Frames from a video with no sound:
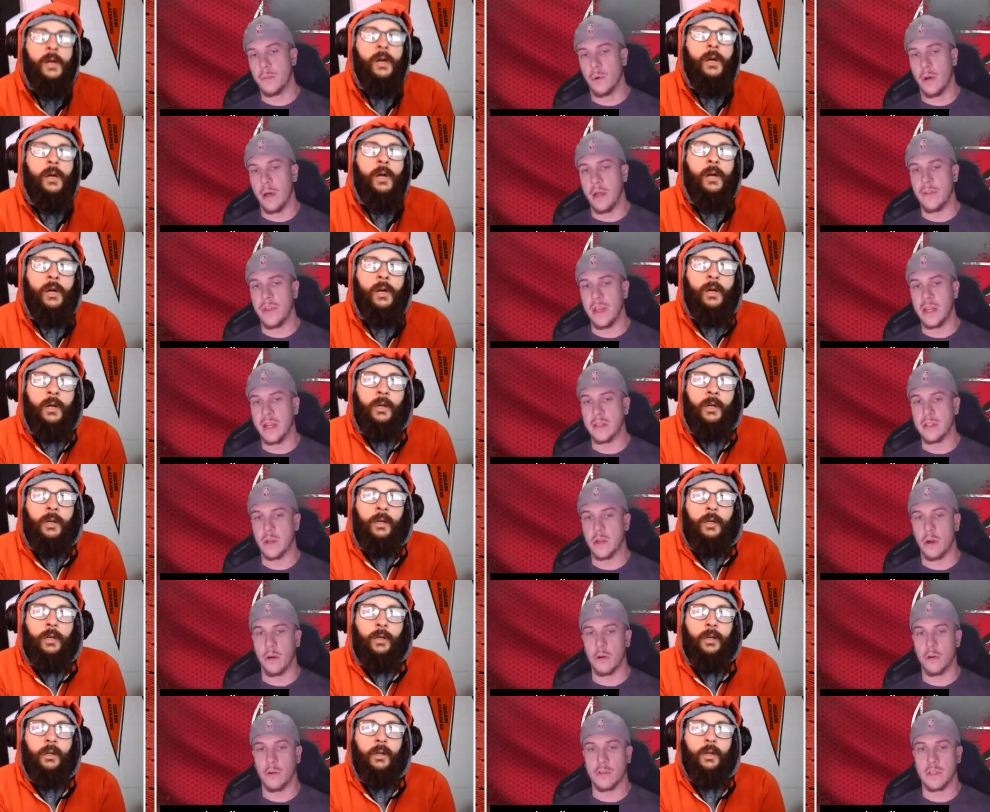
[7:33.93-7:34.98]
Speaker 1: I think it's harder
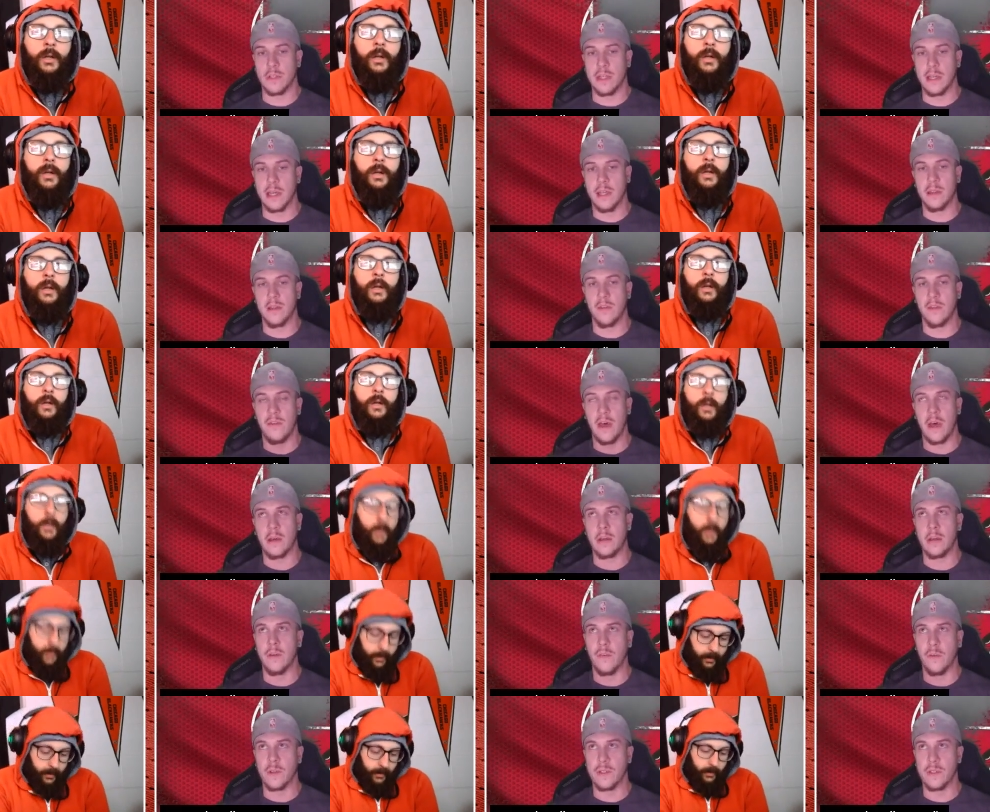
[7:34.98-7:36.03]
to get the value for
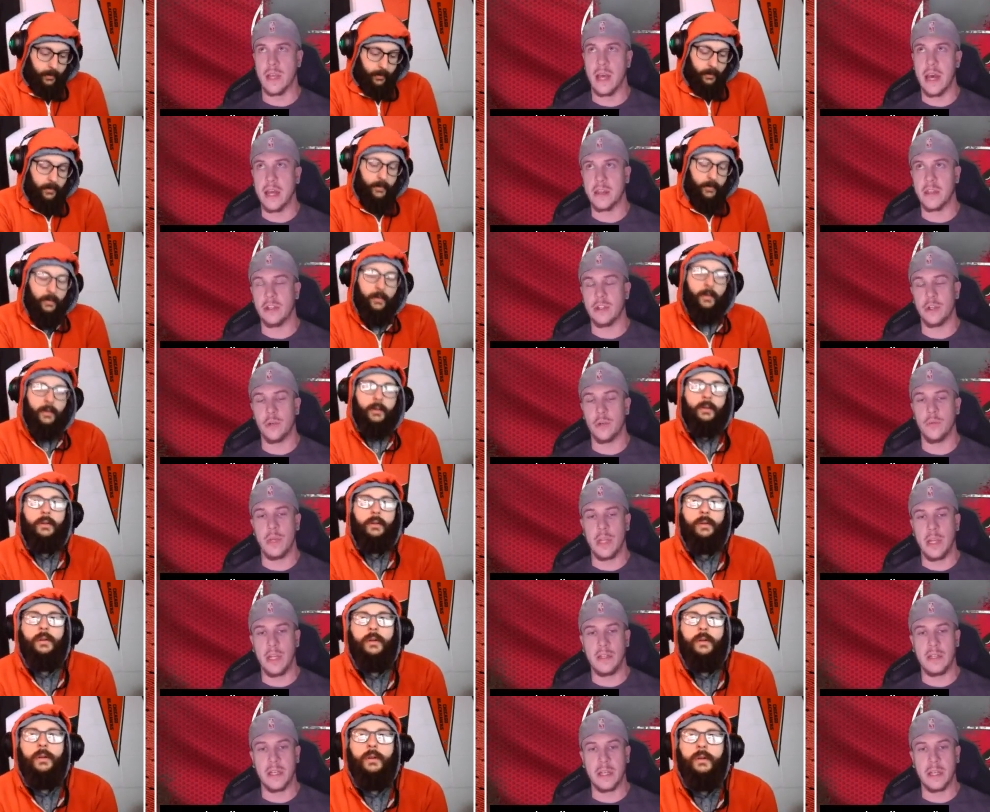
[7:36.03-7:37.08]
Zach that you need to
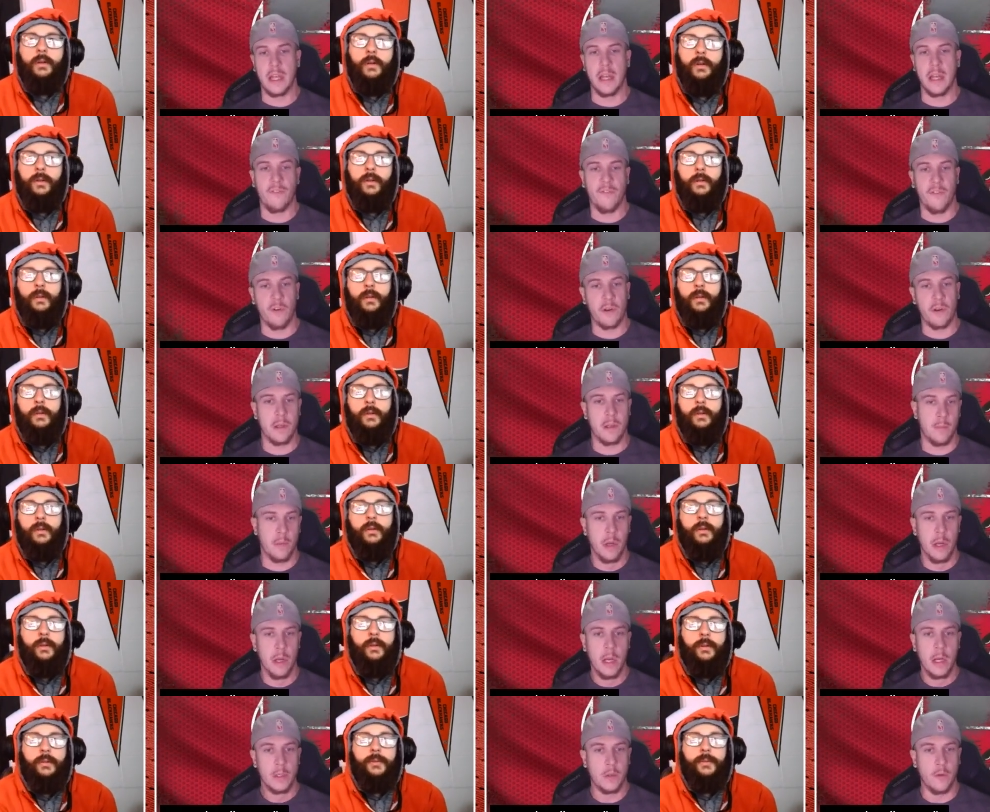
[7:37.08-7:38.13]
get for him
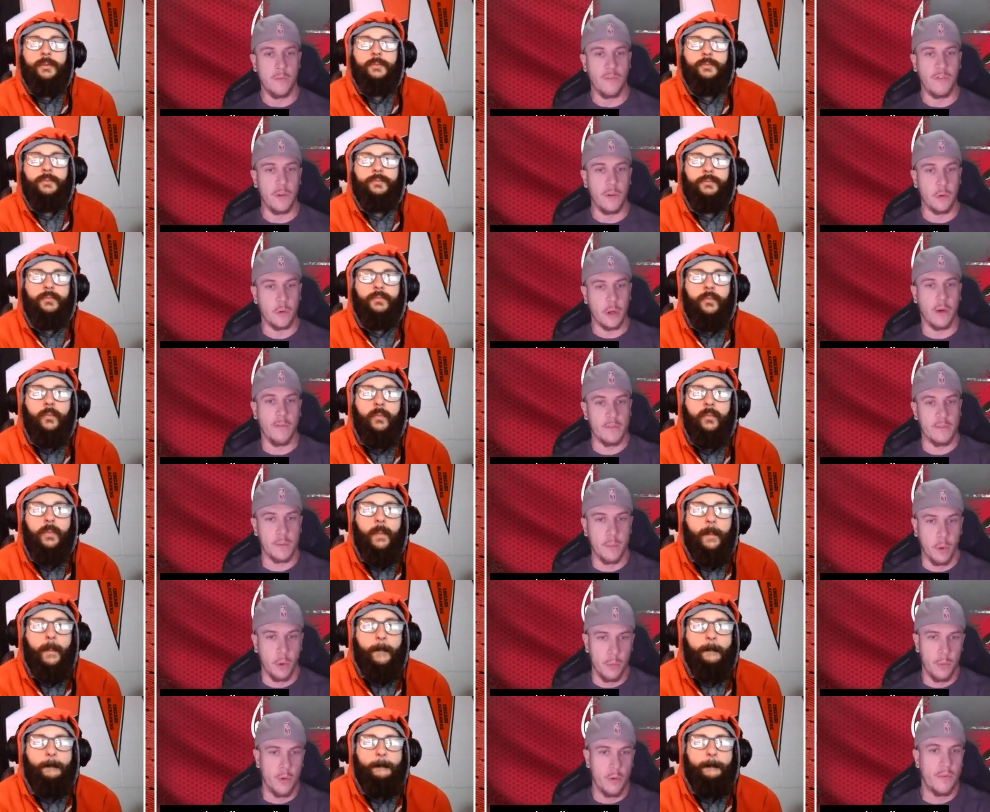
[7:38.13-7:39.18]
to feel comfortable
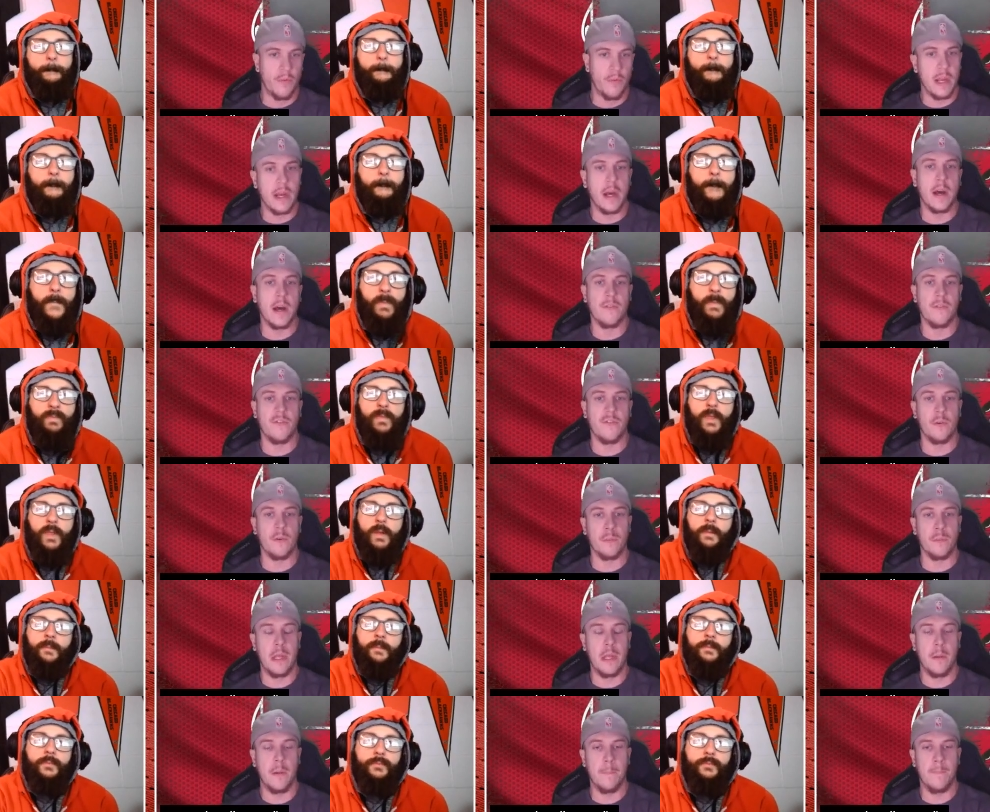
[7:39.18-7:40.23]
moving on from
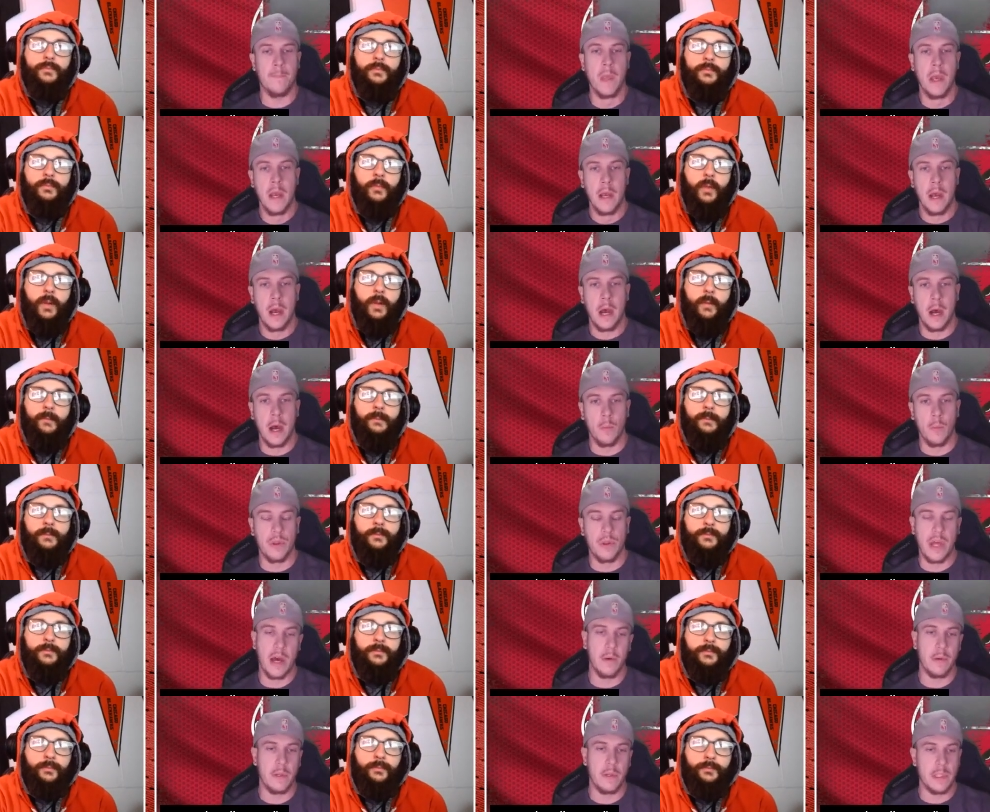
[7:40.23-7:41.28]
him um, with how
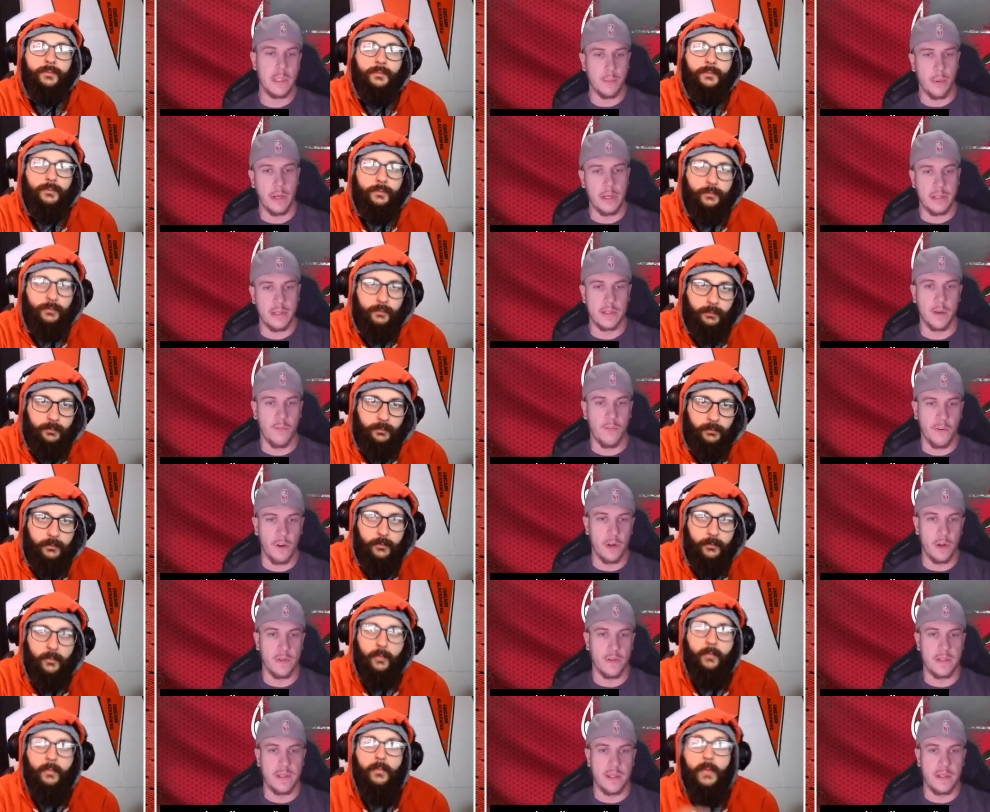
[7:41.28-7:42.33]
he's played so far this
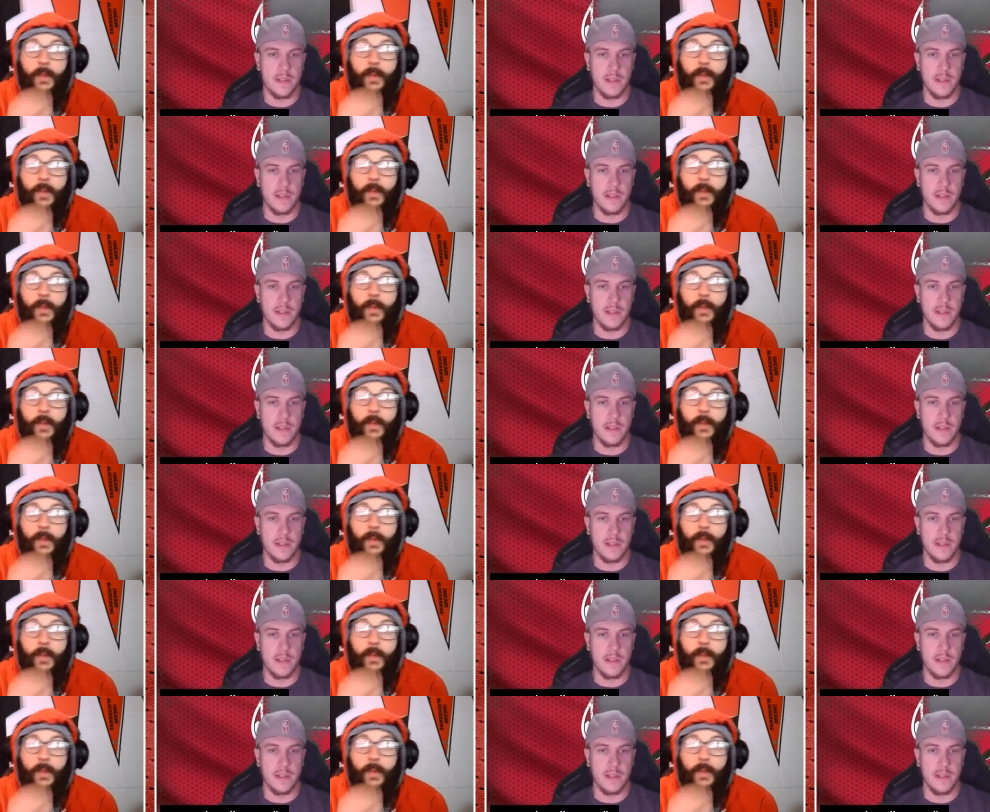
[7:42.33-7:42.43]
season. I